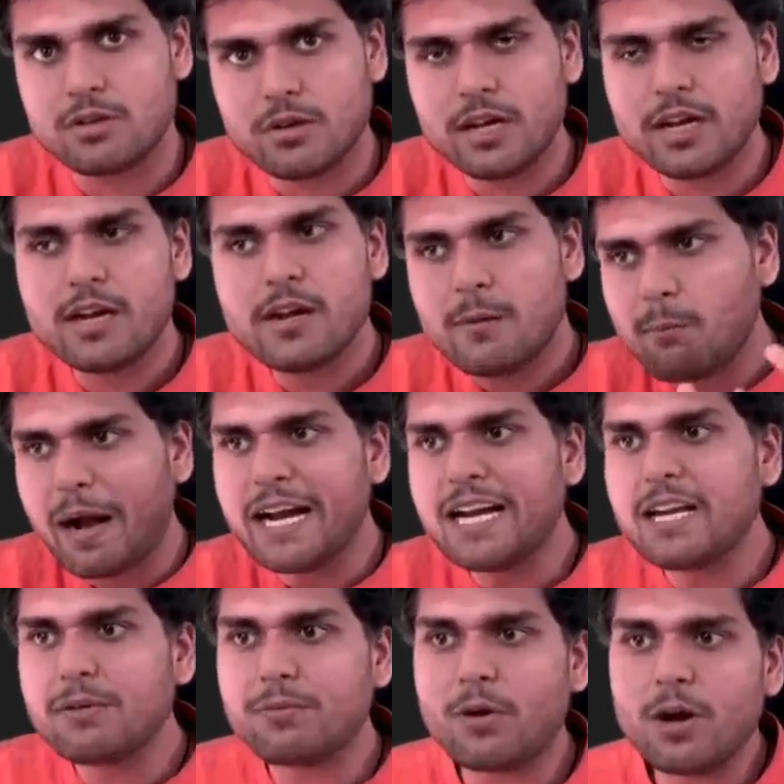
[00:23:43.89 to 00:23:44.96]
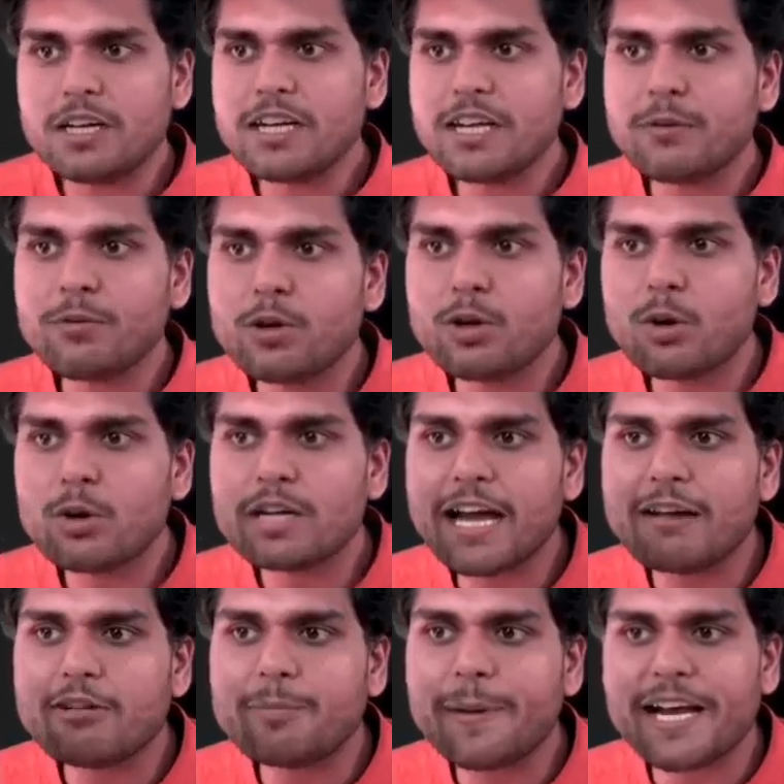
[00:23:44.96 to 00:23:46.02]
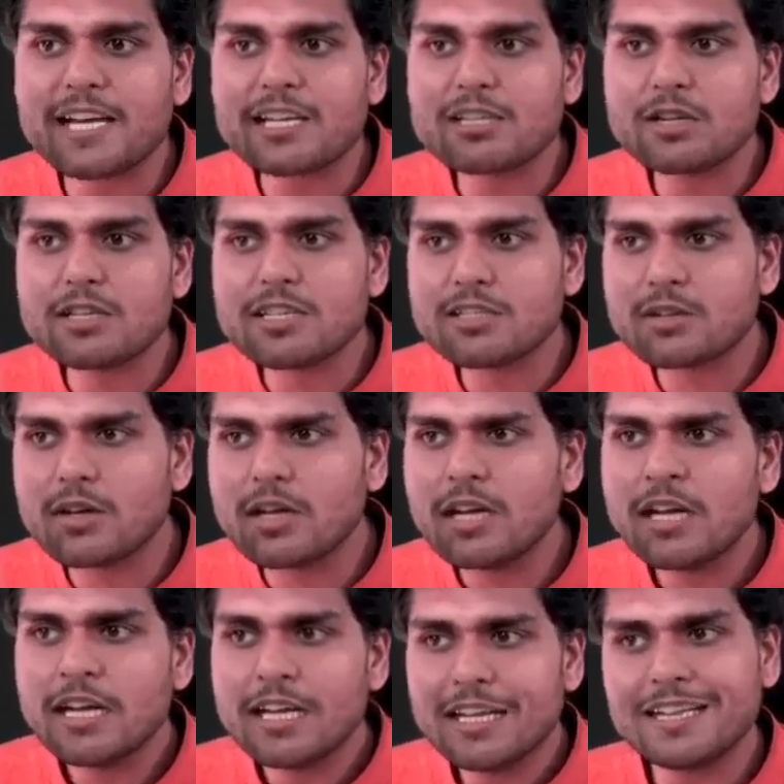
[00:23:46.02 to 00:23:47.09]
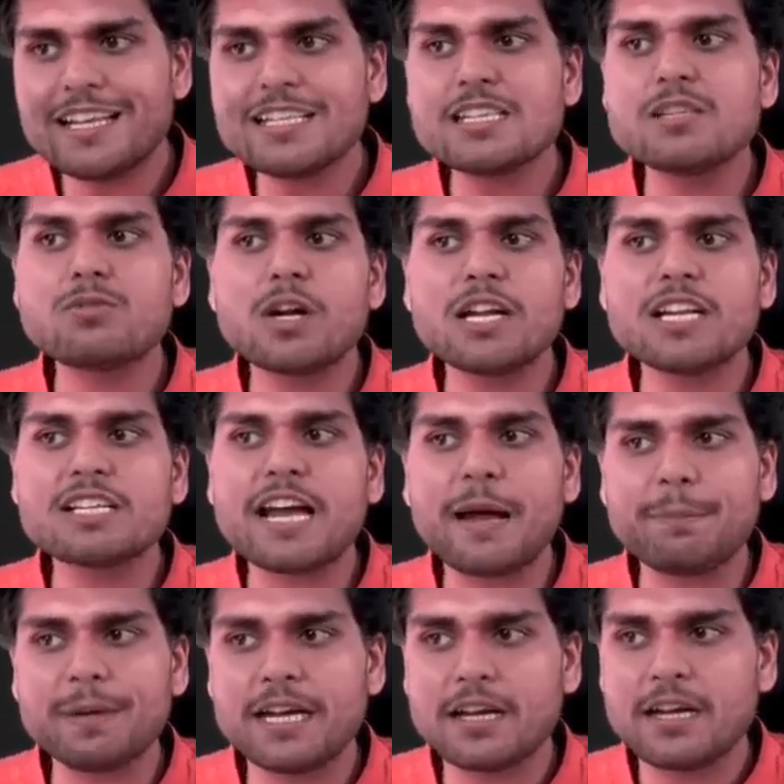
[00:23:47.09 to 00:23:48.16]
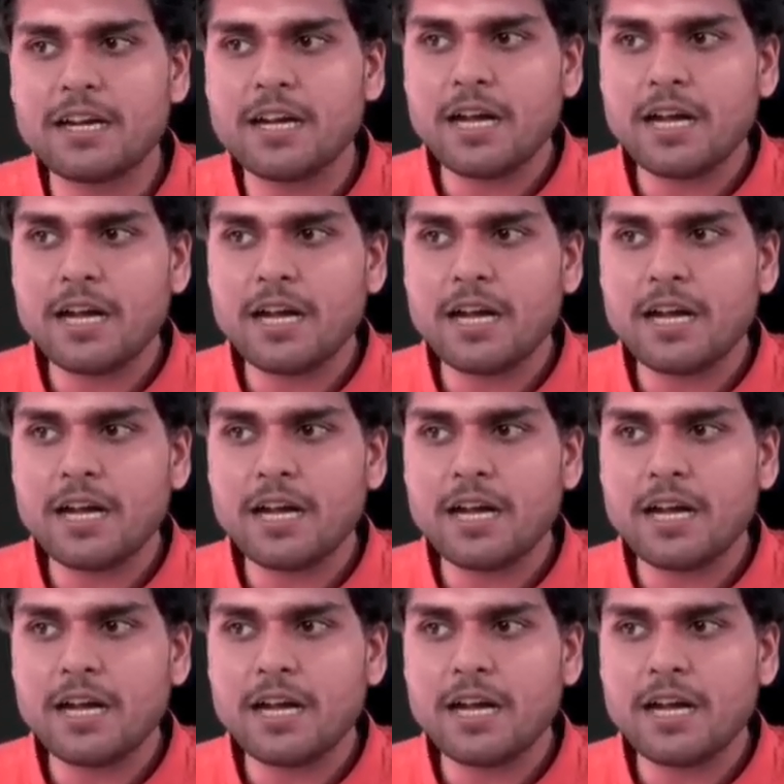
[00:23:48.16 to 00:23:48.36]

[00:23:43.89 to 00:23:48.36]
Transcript: Okay, by default, if you don't have a package.json, this is what is happening.